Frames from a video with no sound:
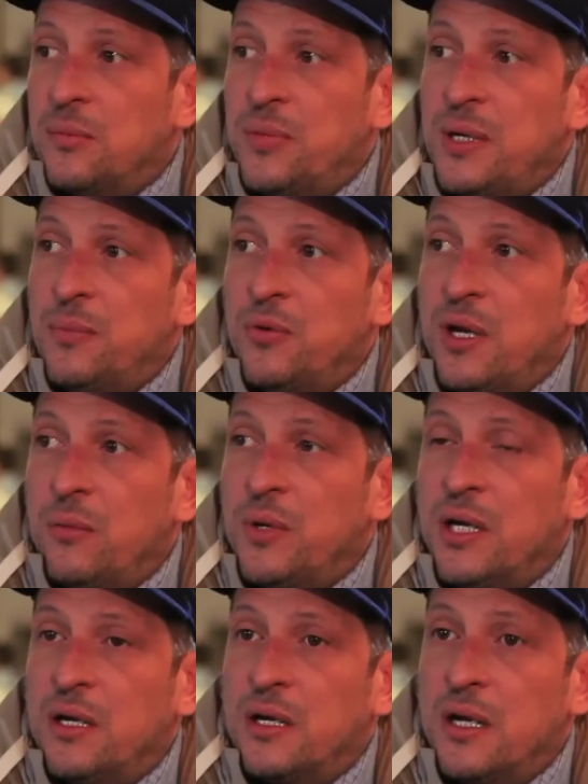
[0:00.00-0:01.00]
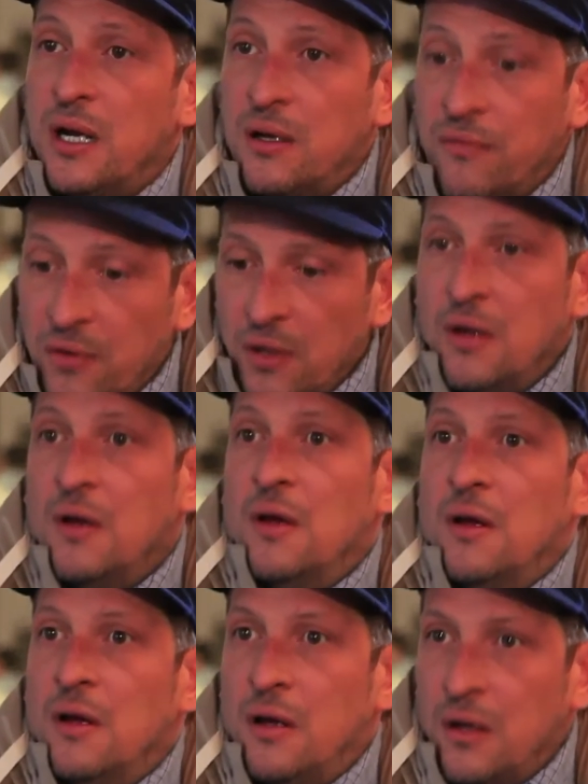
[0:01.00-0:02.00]
people that we can kind of,
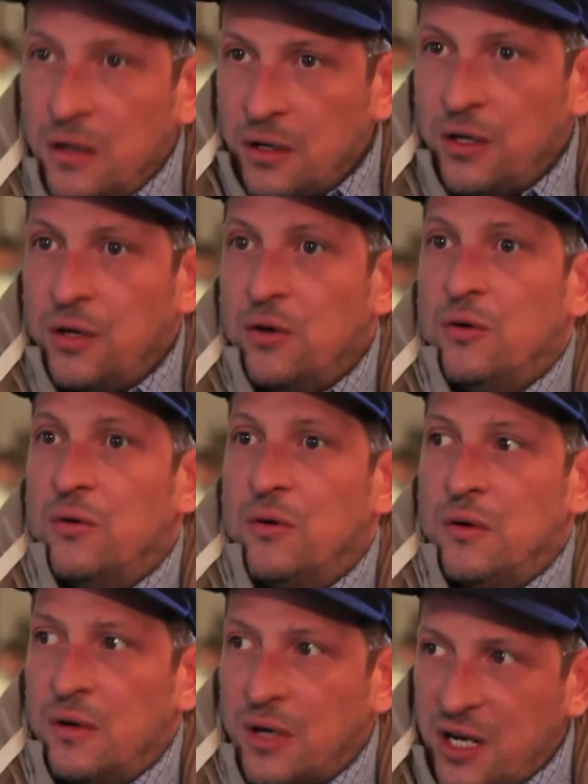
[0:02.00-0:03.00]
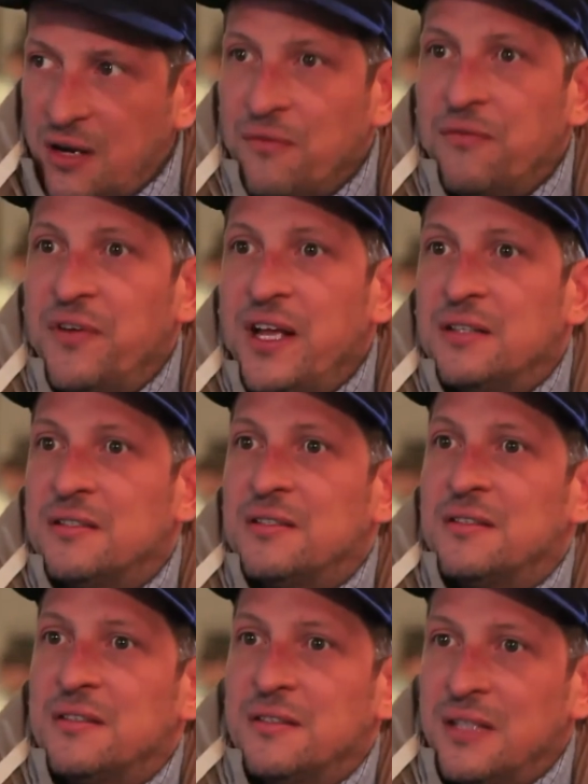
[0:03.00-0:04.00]
you know, convince
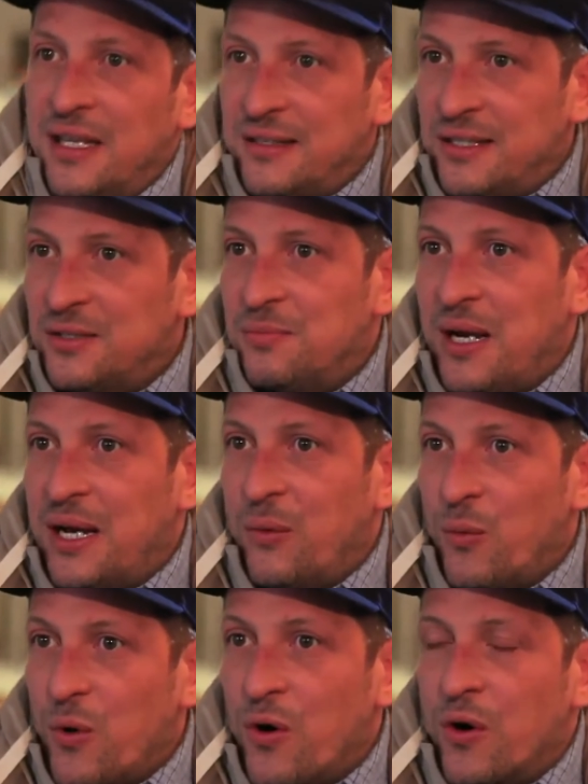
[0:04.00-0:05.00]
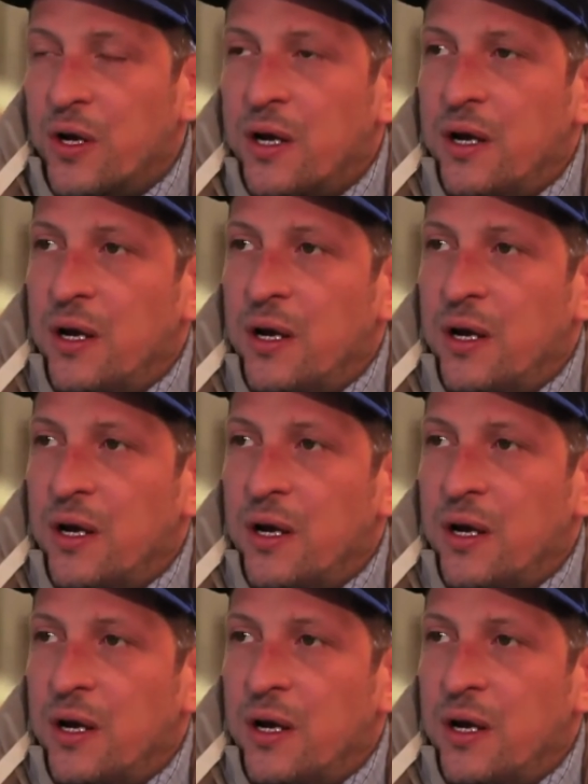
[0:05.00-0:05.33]
that this might work.